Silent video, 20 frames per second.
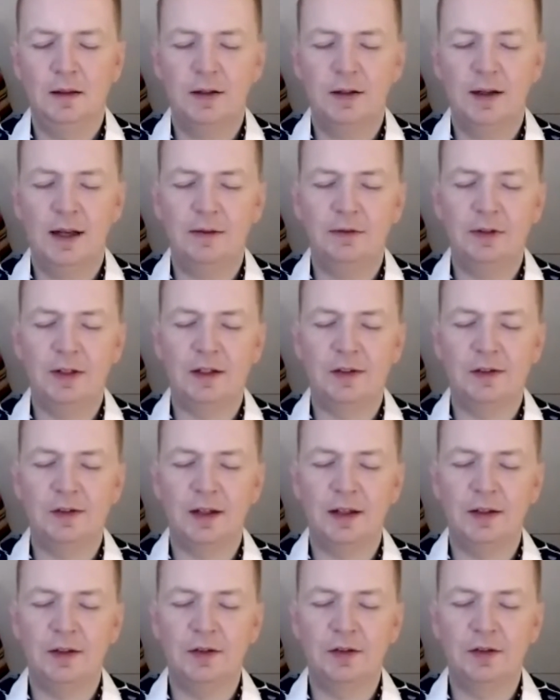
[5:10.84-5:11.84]
Having a
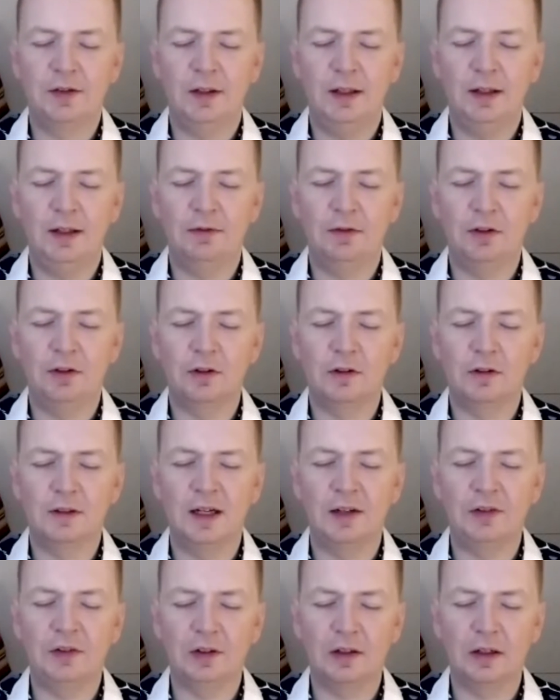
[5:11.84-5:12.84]
sense, even though our
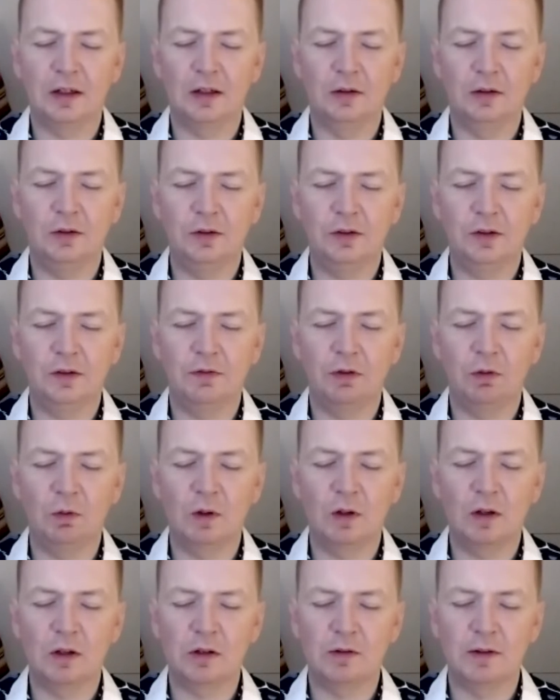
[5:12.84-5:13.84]
eyes are closed, of the
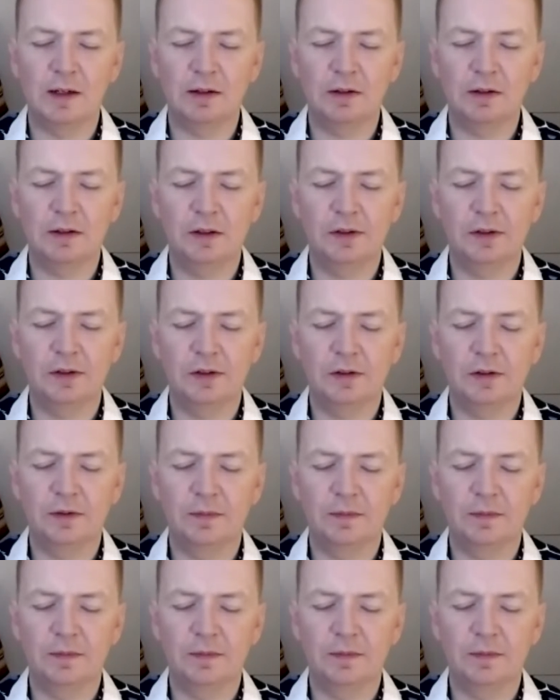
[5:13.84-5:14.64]
world around us.